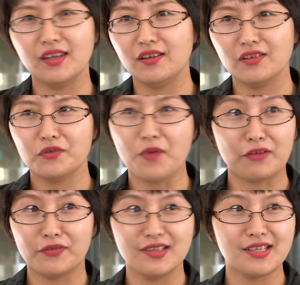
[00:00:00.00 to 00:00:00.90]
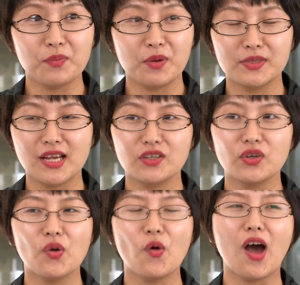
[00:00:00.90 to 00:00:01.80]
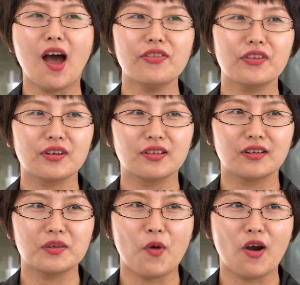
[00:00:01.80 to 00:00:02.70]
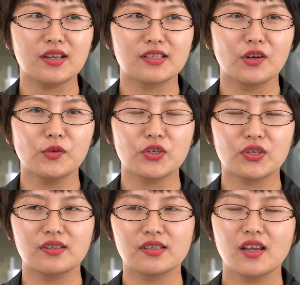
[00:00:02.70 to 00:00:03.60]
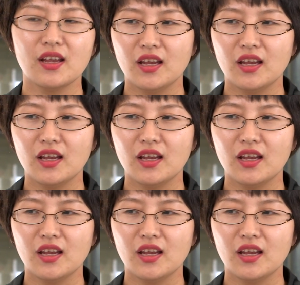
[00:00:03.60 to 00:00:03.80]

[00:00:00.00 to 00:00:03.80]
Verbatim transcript: the reference implementation or other third-party solutions